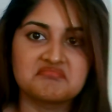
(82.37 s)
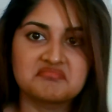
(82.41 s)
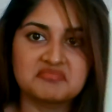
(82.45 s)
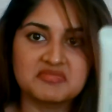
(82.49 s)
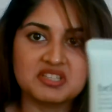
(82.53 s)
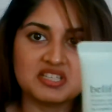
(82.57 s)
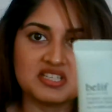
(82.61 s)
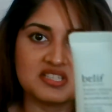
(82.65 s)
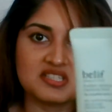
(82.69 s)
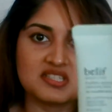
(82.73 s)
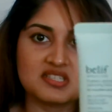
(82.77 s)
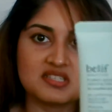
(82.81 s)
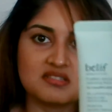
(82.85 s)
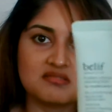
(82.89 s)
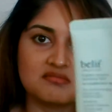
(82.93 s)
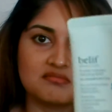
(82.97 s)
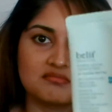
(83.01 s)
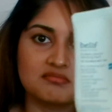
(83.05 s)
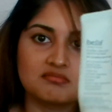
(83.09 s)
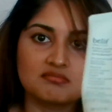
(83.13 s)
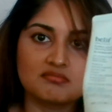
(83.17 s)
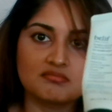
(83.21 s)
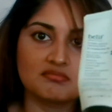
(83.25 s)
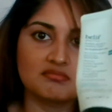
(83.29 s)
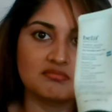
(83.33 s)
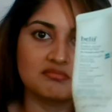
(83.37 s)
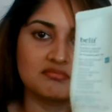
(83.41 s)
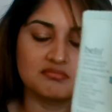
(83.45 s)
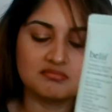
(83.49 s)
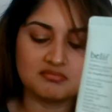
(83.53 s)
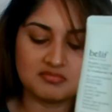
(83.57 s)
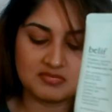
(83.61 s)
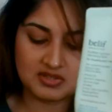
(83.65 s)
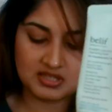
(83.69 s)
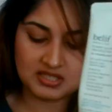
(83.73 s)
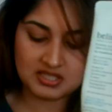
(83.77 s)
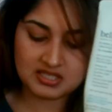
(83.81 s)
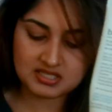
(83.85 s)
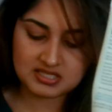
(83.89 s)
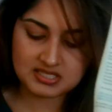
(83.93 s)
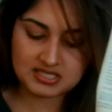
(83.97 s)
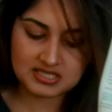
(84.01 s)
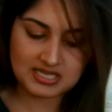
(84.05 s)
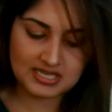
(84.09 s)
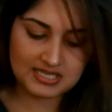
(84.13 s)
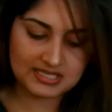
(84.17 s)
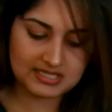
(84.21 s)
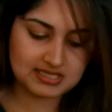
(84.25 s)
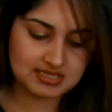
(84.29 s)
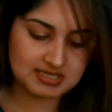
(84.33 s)
this this
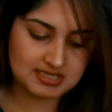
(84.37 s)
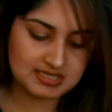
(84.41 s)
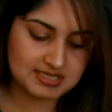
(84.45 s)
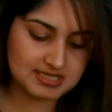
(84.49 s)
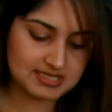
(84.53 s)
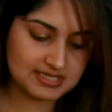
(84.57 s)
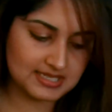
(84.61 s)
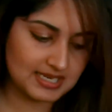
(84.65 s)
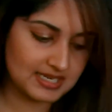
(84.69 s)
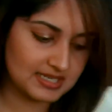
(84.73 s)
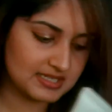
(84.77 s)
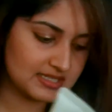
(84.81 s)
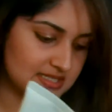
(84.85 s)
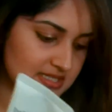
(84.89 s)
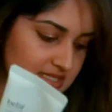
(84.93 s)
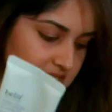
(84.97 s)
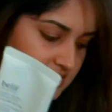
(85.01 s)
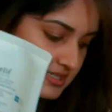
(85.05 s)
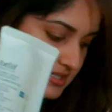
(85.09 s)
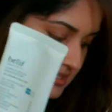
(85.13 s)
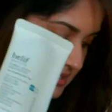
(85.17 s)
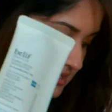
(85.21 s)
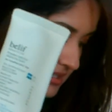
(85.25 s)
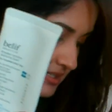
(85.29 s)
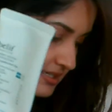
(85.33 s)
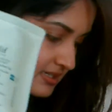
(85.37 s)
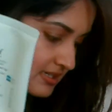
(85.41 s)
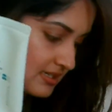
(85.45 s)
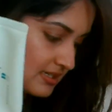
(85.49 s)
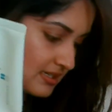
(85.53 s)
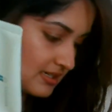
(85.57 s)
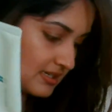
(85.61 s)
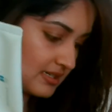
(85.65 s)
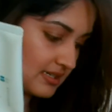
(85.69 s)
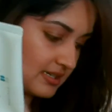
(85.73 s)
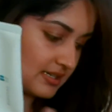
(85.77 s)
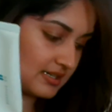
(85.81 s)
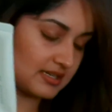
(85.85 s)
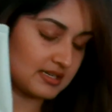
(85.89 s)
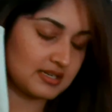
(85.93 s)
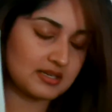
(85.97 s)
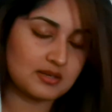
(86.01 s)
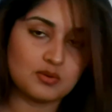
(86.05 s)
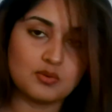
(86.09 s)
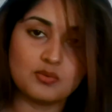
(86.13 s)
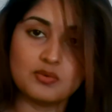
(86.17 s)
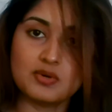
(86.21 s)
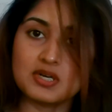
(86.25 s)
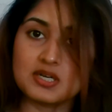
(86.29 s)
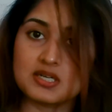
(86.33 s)
as a set
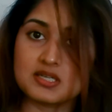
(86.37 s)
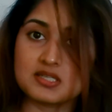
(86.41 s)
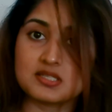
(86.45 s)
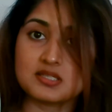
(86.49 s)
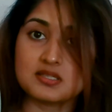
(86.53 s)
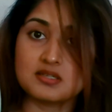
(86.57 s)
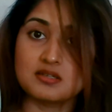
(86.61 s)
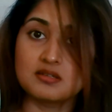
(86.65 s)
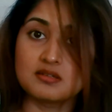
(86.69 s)
works